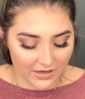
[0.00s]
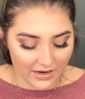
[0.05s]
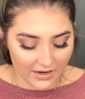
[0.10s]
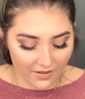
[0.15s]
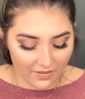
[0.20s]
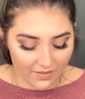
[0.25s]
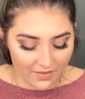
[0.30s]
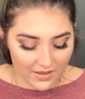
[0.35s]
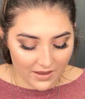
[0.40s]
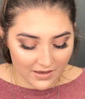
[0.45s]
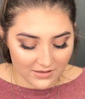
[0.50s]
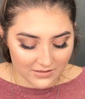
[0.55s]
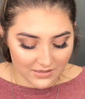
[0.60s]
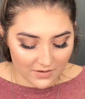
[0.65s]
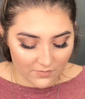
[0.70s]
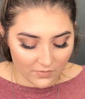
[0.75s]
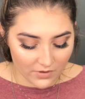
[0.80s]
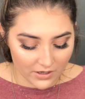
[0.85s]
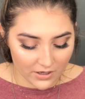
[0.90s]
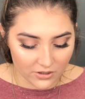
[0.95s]
like this,
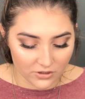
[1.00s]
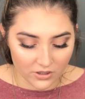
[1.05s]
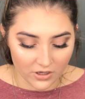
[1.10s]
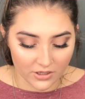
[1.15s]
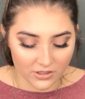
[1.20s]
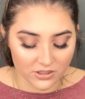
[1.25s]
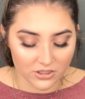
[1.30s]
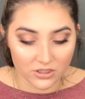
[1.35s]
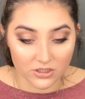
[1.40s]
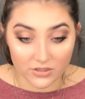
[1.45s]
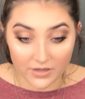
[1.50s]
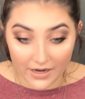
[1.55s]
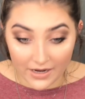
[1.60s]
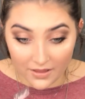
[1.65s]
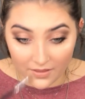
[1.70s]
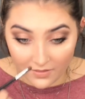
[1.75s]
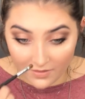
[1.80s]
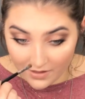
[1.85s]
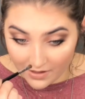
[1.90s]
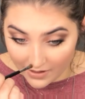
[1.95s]
and we're going to draw a
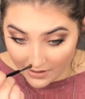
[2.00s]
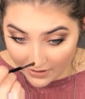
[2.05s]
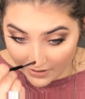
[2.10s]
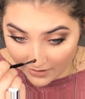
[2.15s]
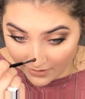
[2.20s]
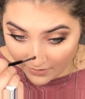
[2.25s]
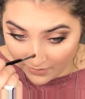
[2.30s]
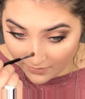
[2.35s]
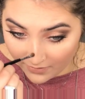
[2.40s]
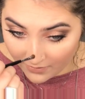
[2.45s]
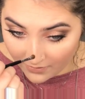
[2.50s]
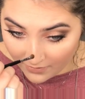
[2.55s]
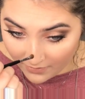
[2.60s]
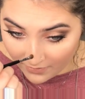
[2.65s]
straight line.